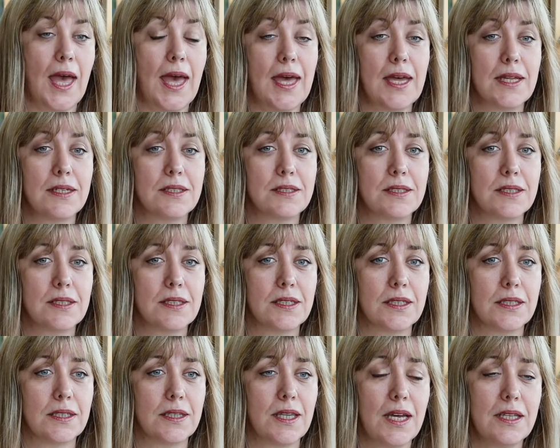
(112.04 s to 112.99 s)
And uh,
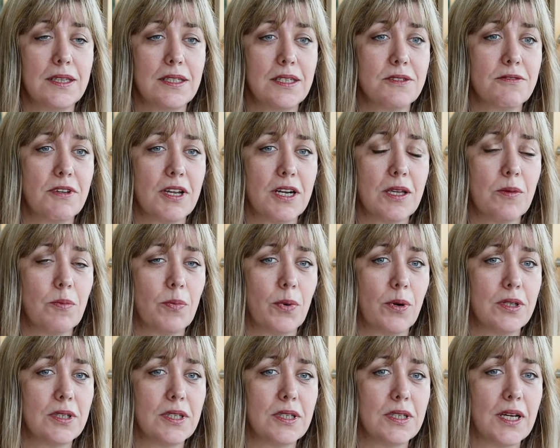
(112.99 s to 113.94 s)
that is very
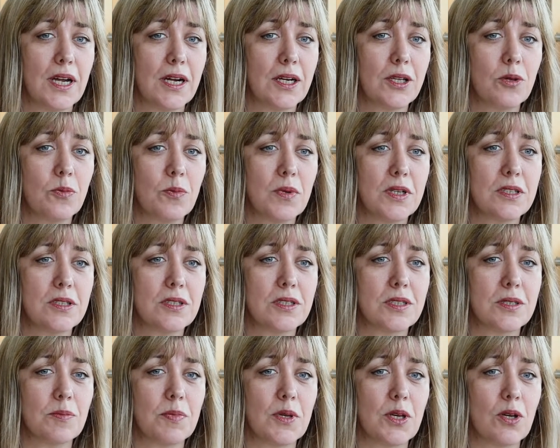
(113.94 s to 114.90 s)
important argument
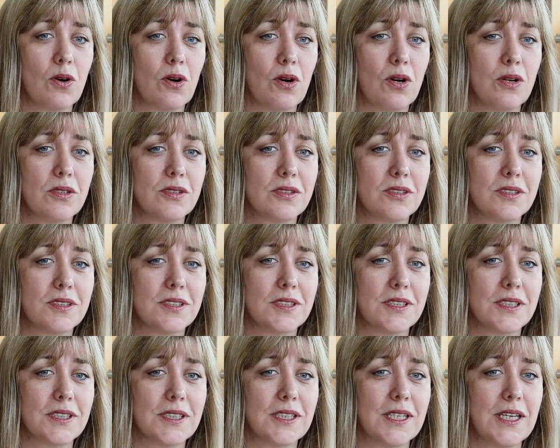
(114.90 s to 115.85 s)
because
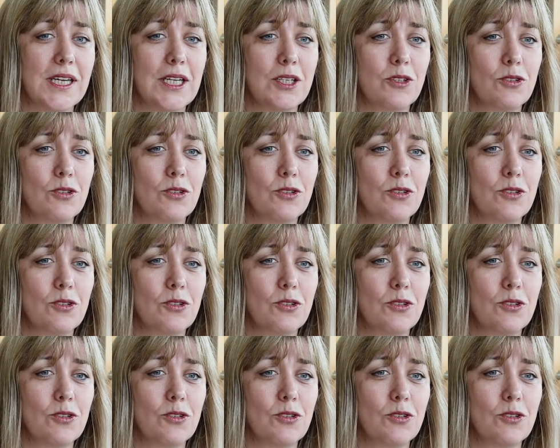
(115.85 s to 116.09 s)
uh,